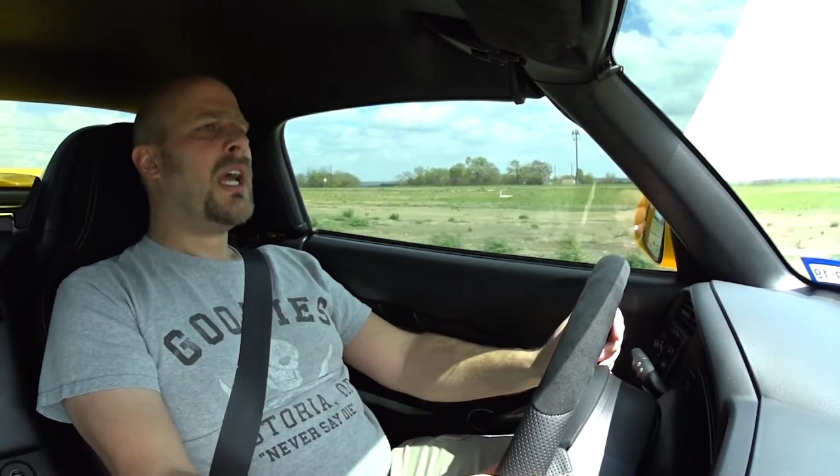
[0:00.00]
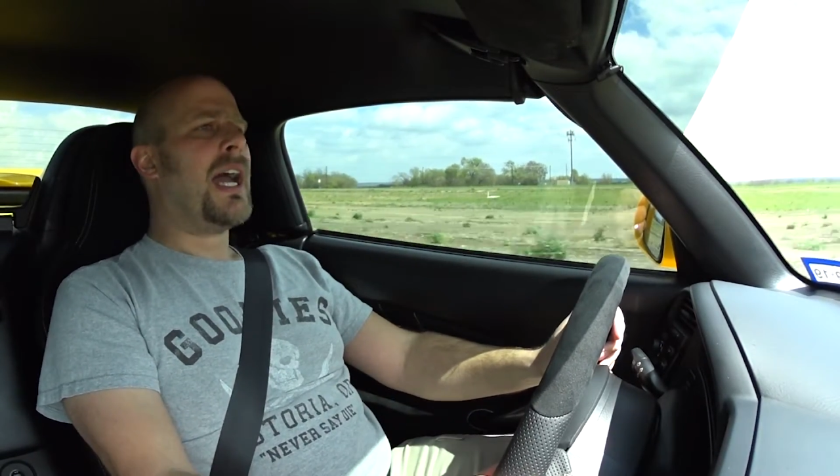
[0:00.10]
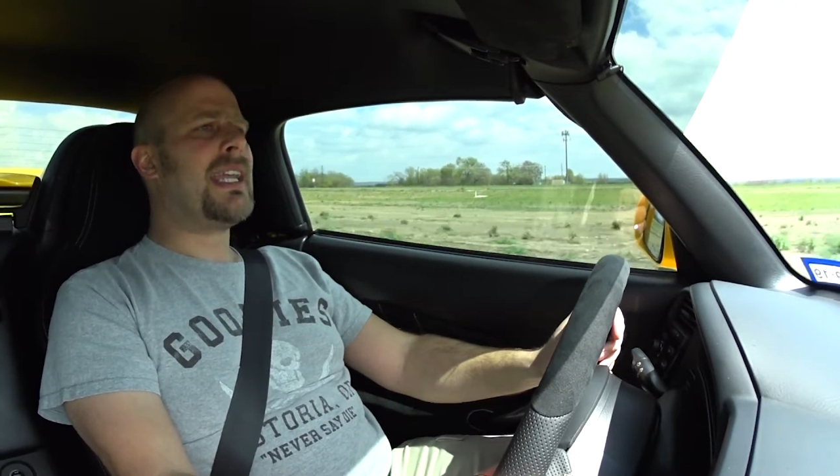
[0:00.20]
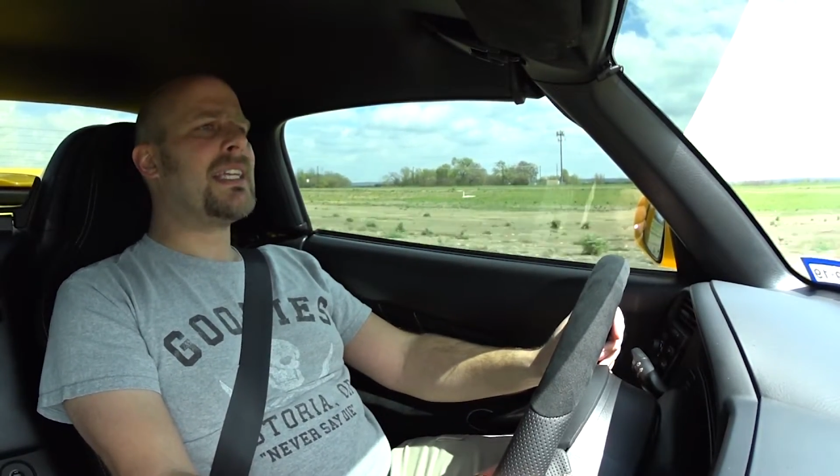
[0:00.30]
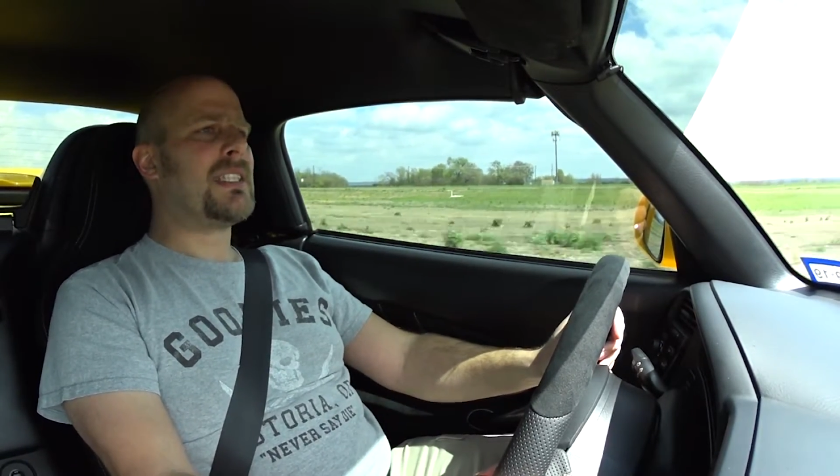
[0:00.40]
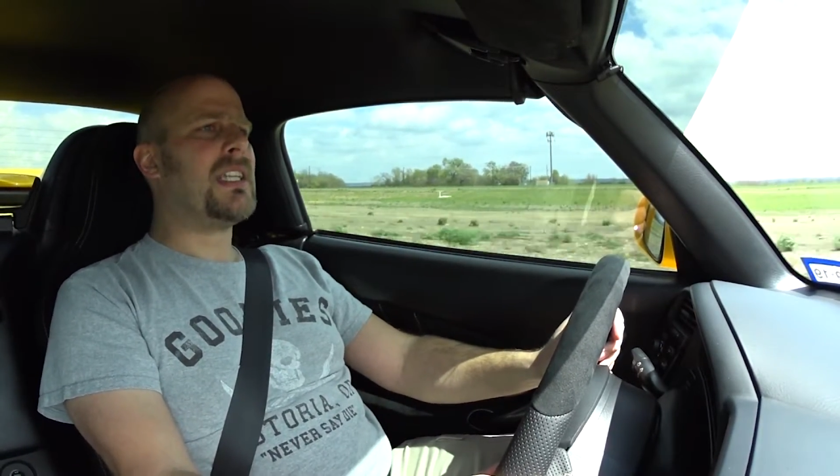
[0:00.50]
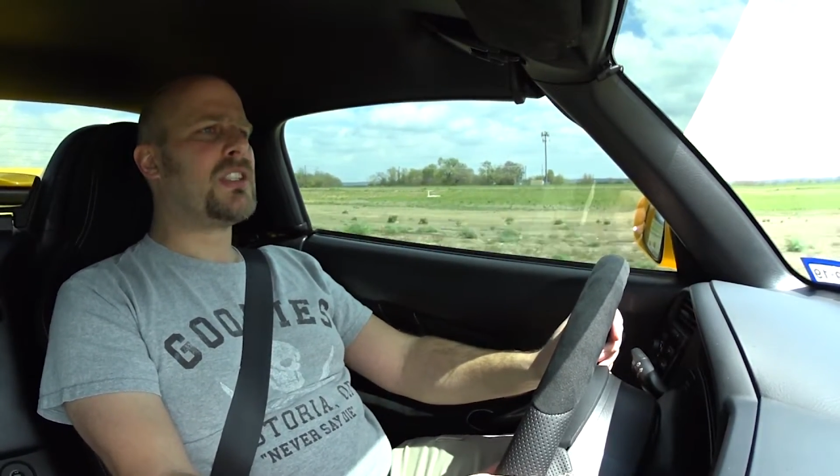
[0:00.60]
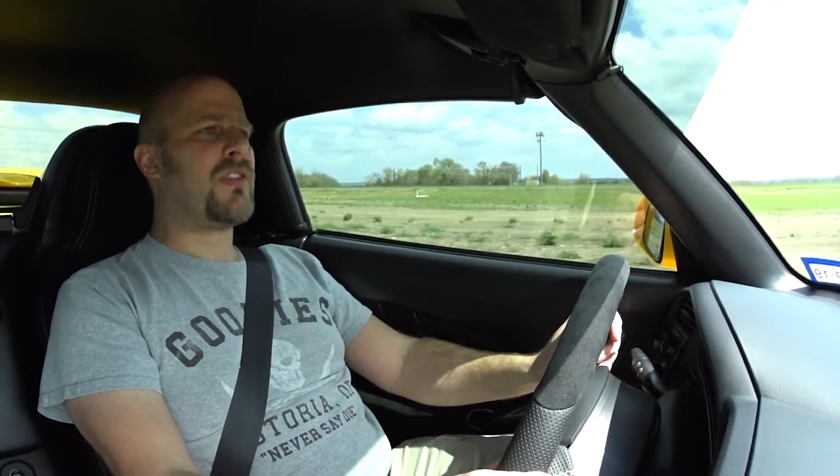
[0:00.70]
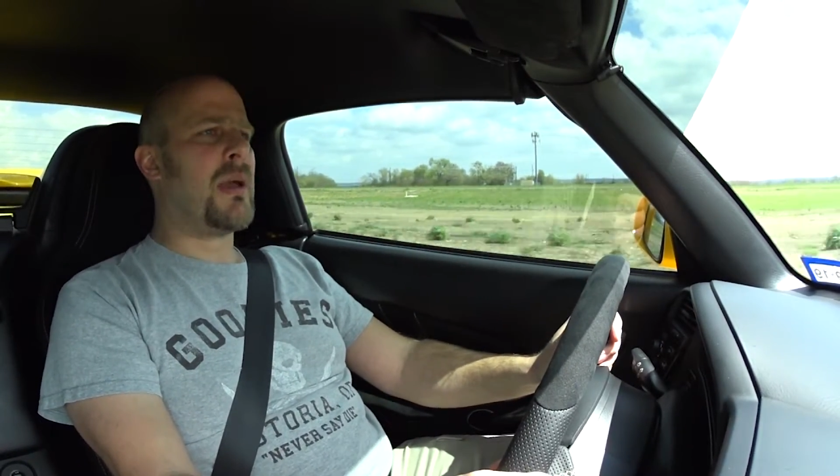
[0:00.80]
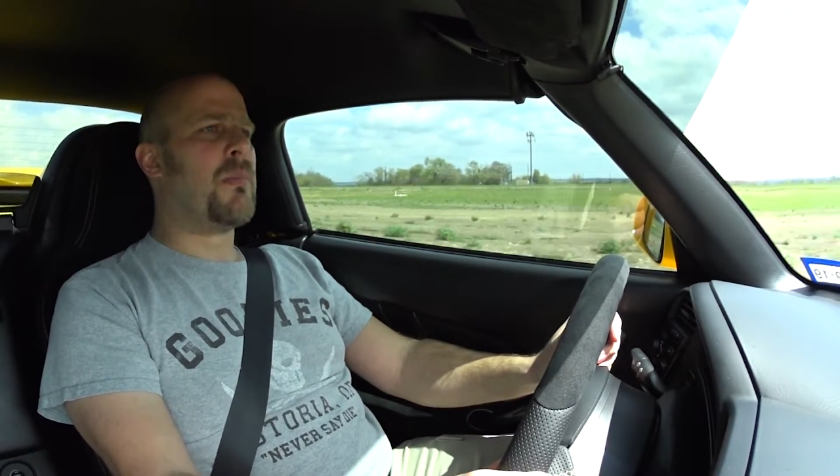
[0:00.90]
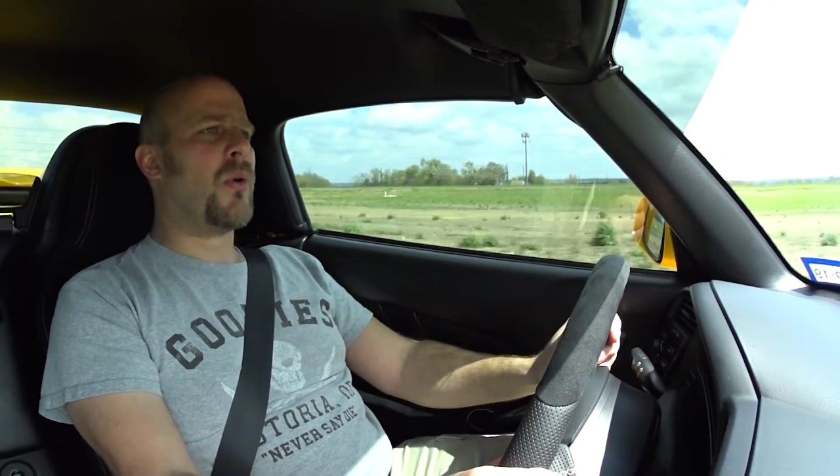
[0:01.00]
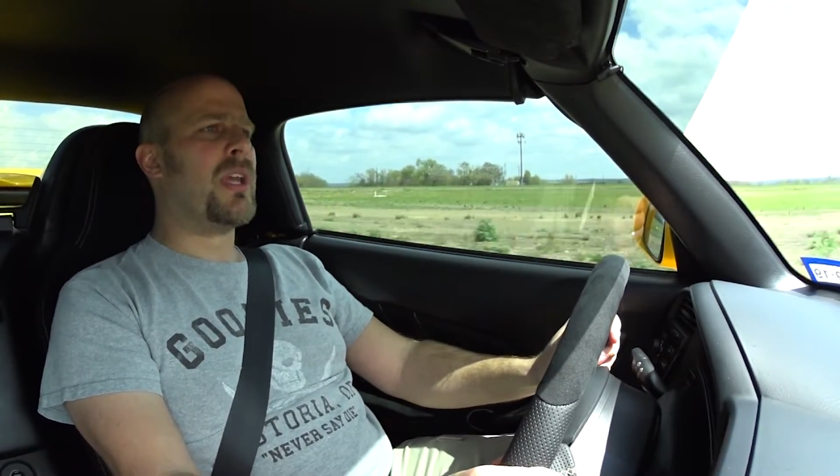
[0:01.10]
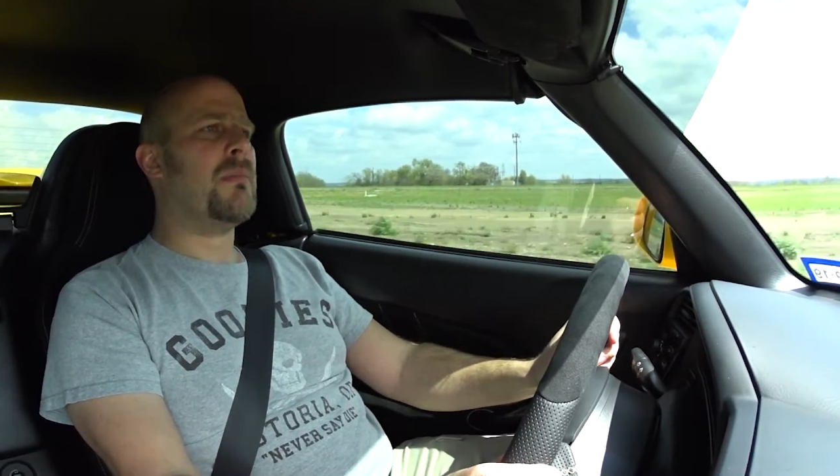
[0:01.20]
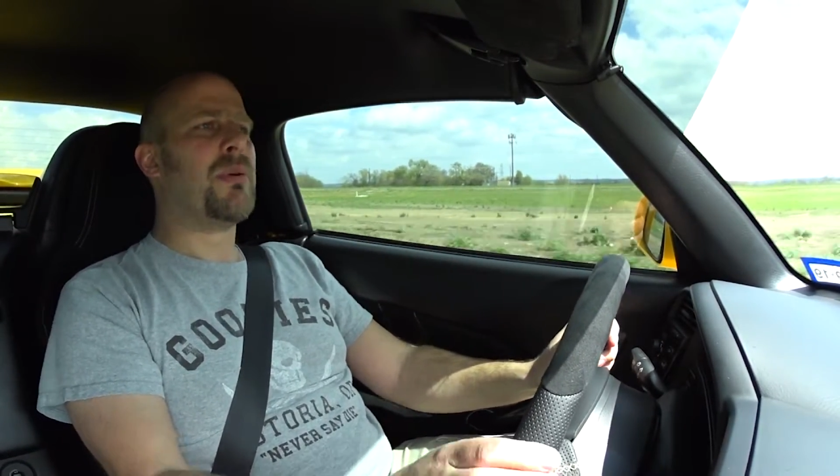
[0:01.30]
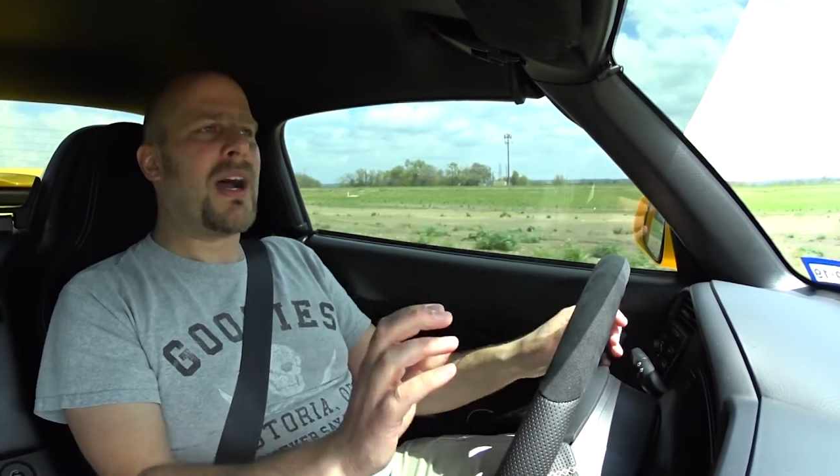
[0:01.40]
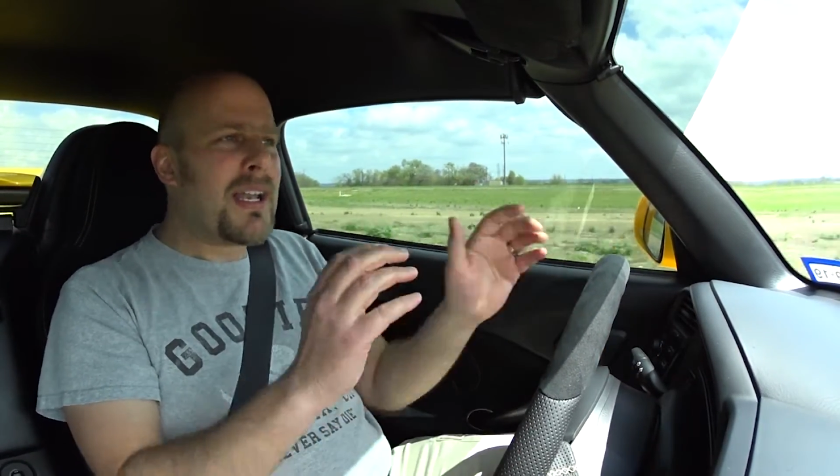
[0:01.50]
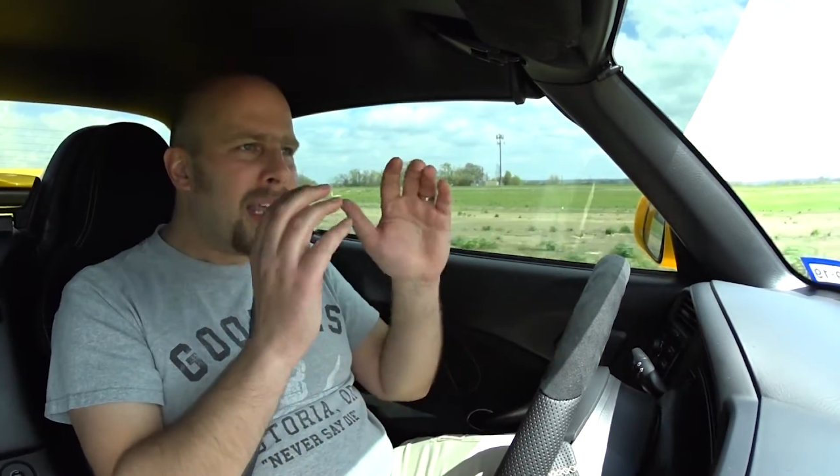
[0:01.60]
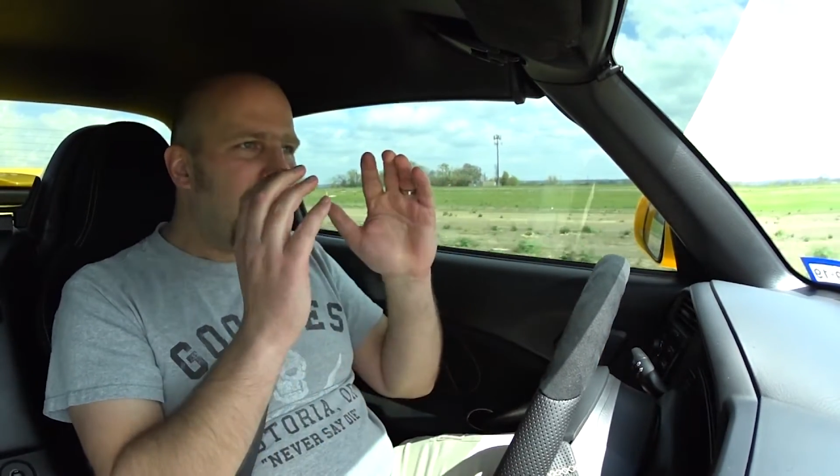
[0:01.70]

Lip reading: I guess it is flamboyant, but